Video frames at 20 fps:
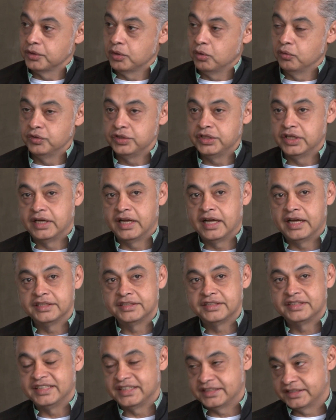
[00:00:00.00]
Over the
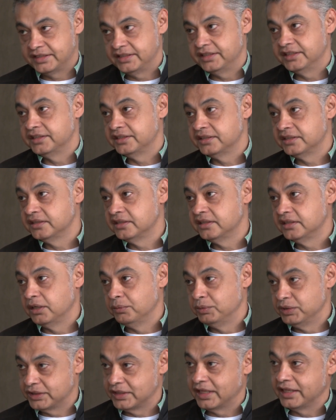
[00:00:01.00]
last 6 years that
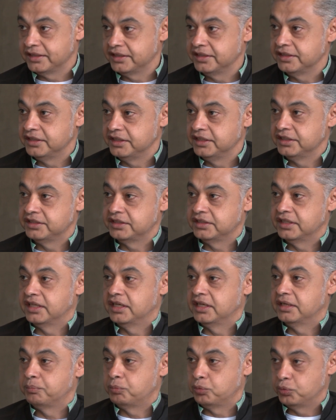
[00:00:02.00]
we started this
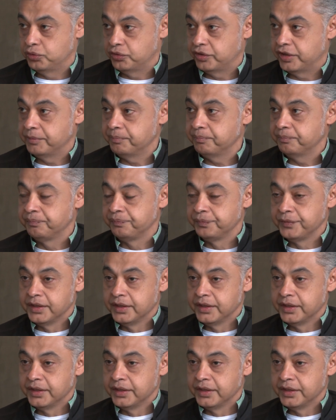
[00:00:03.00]
program.